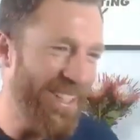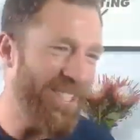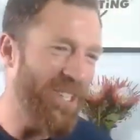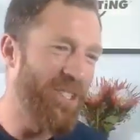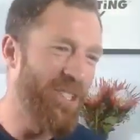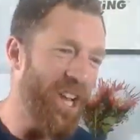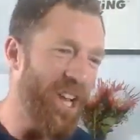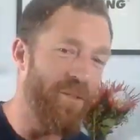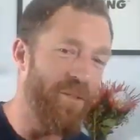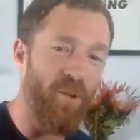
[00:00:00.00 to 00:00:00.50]
but
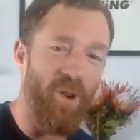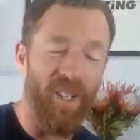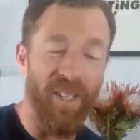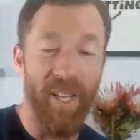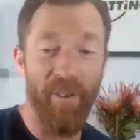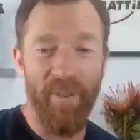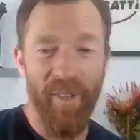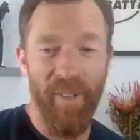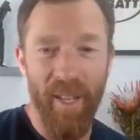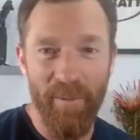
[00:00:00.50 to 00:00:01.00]
you don't. Well,
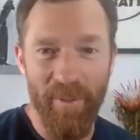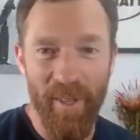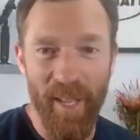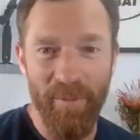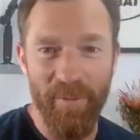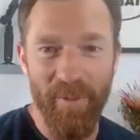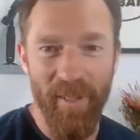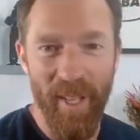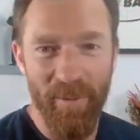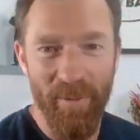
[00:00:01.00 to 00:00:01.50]

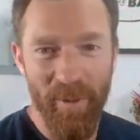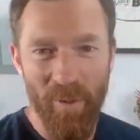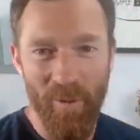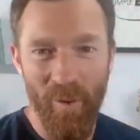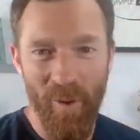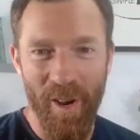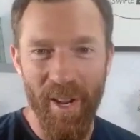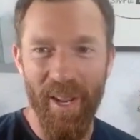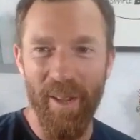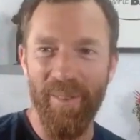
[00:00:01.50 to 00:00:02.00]
if you
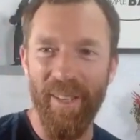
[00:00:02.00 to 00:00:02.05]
